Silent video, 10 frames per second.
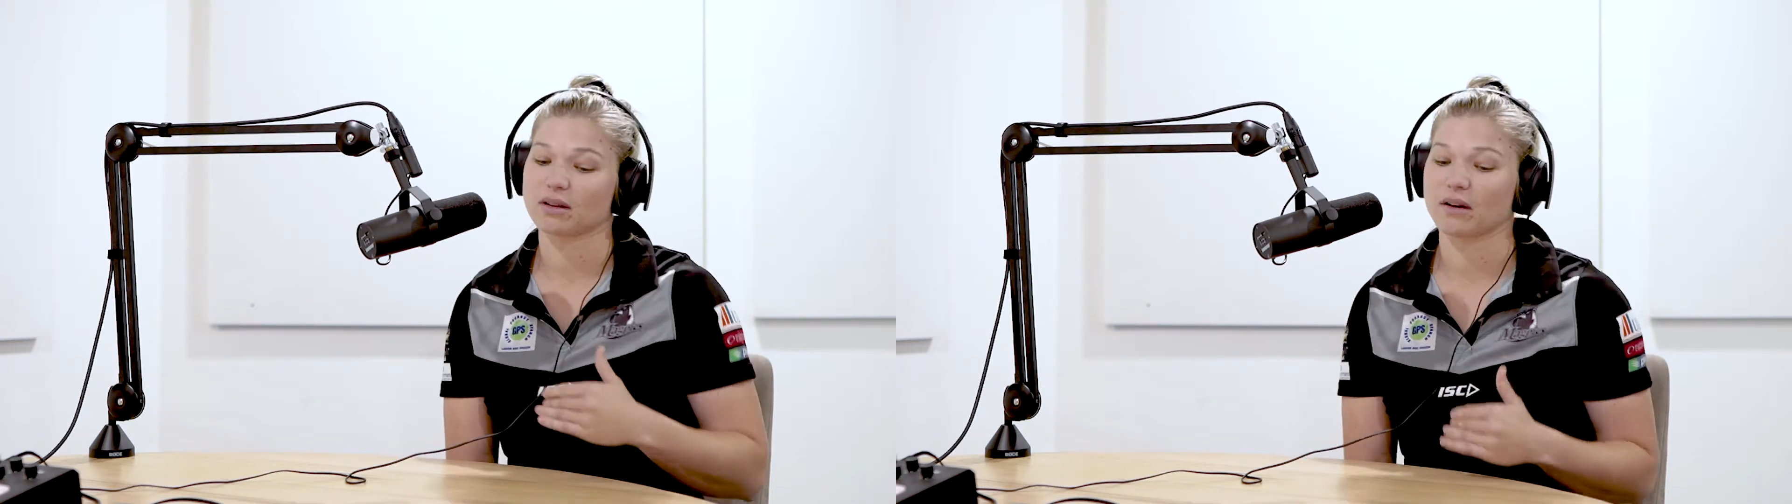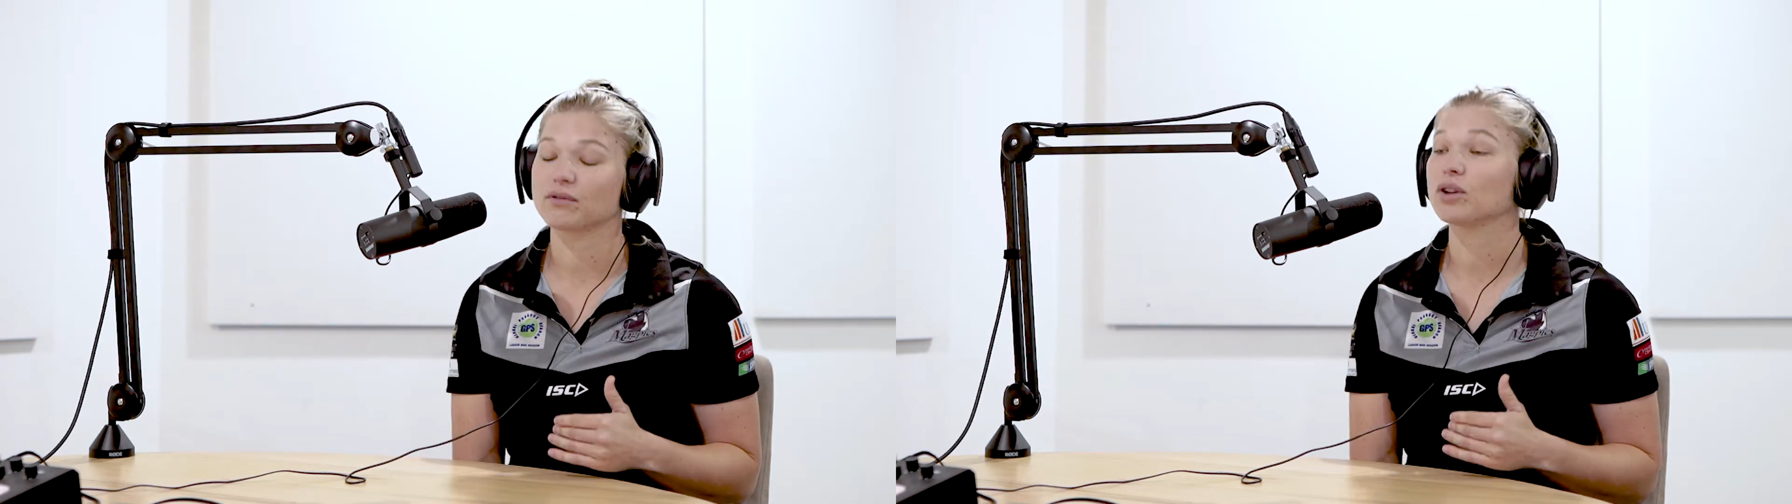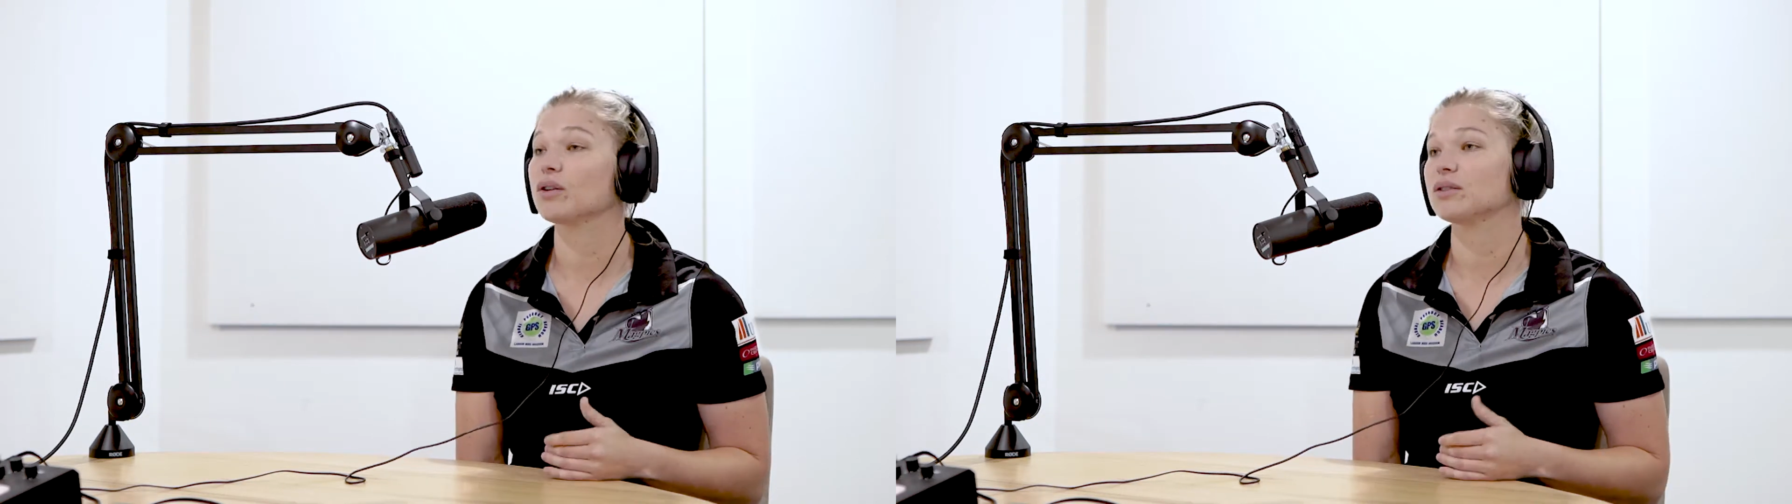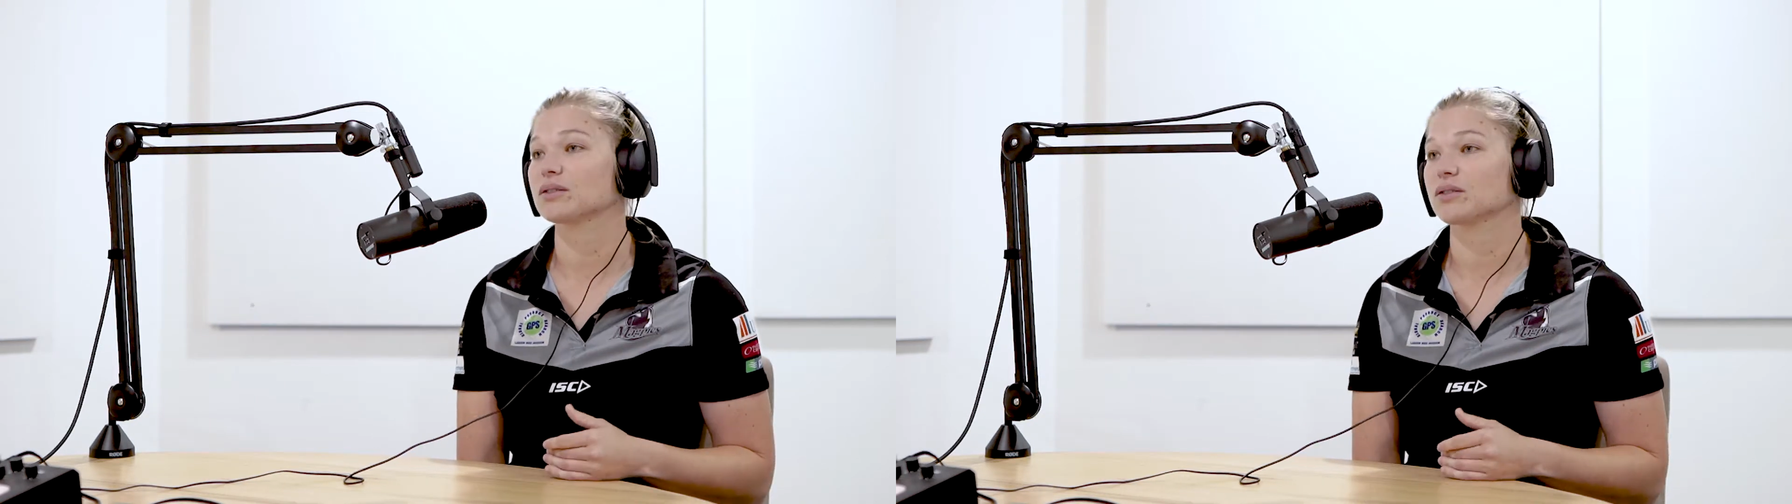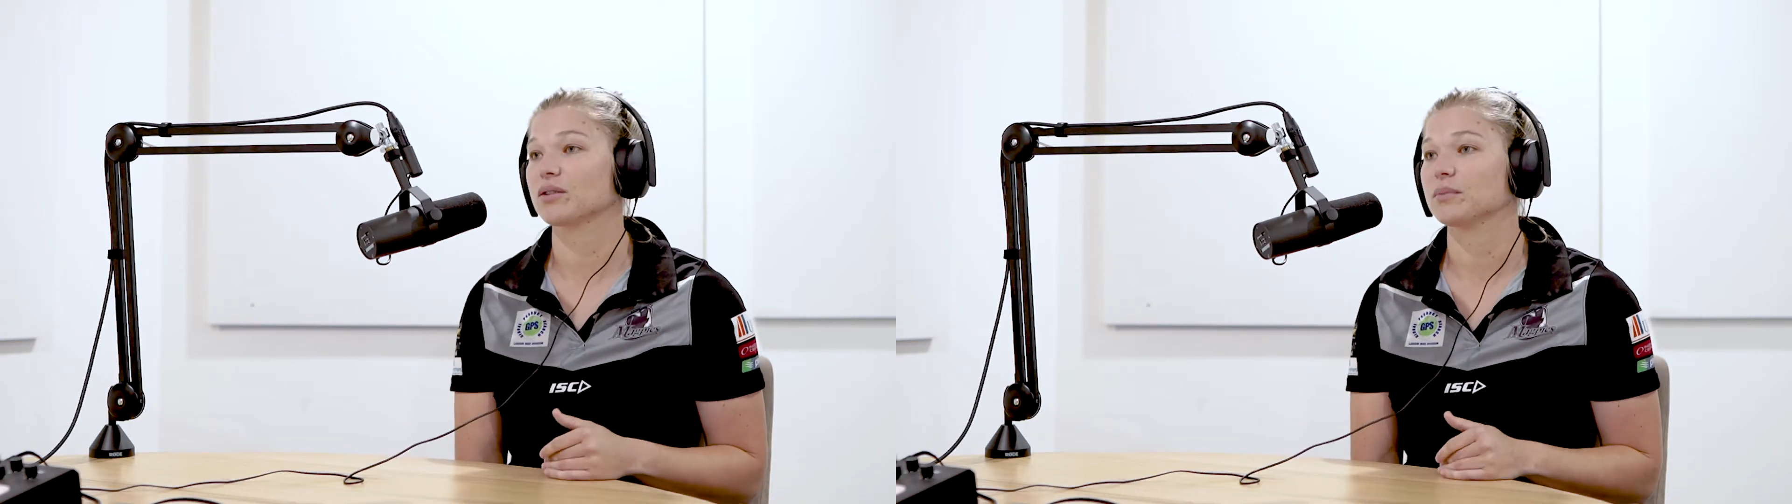I've learned
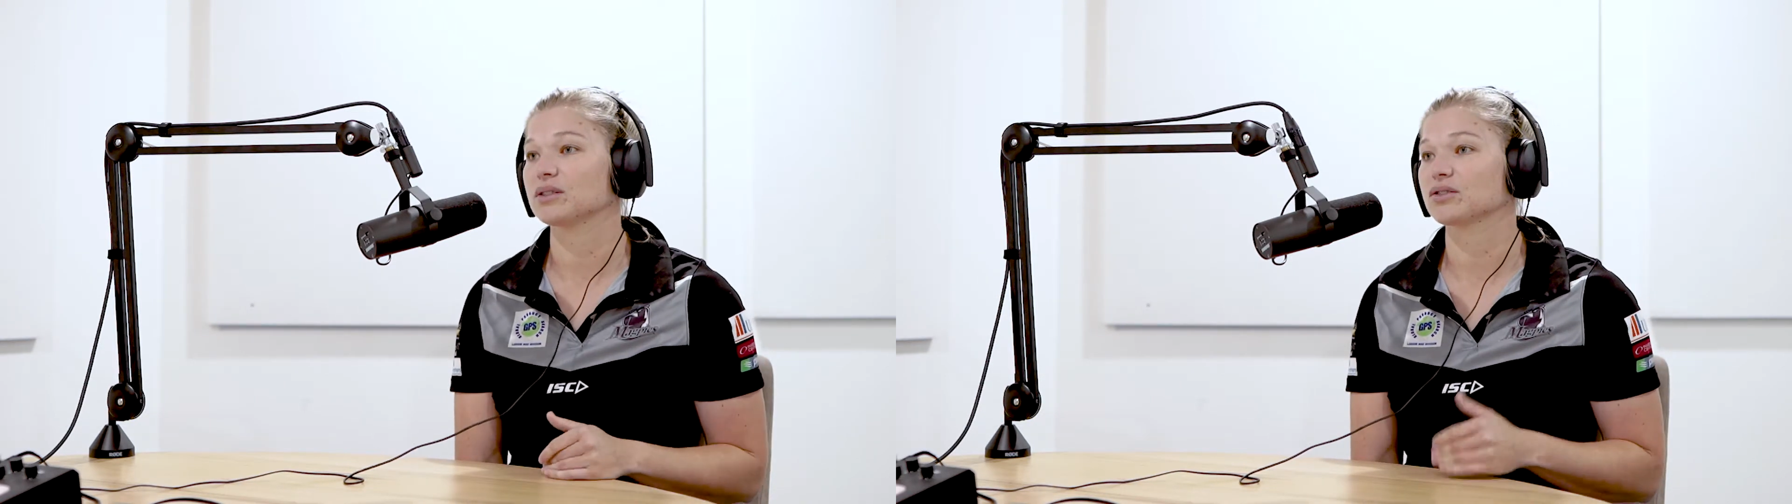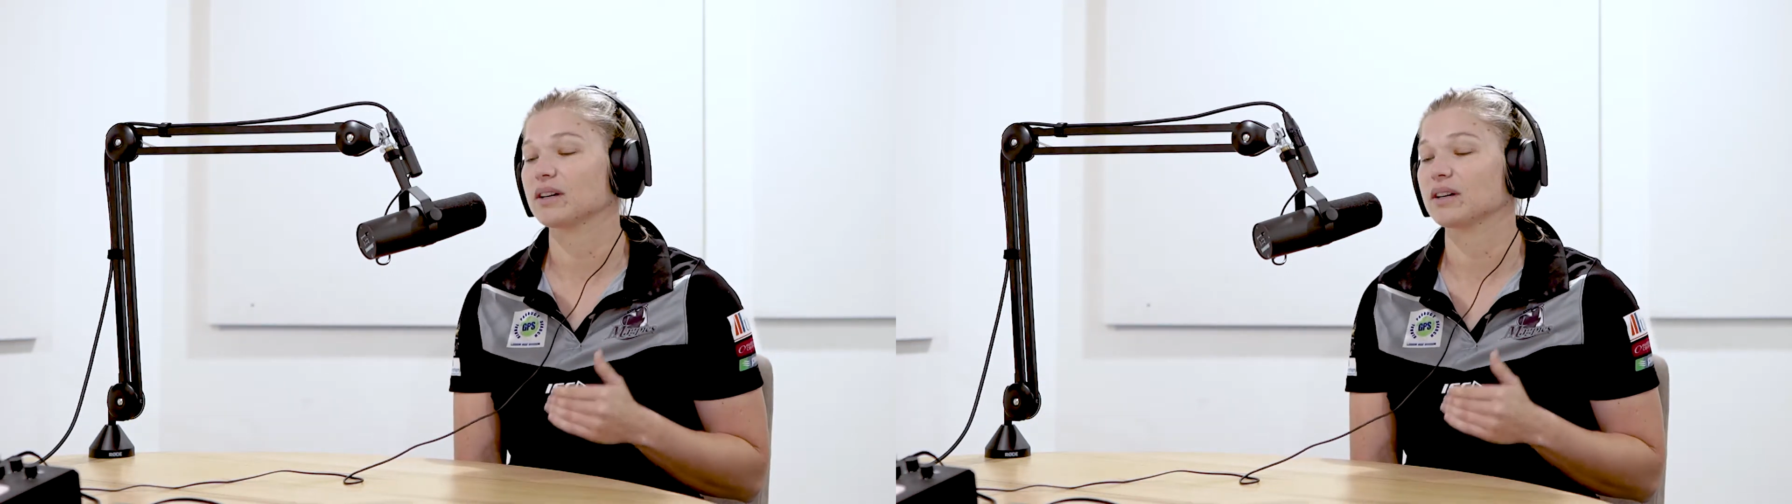so much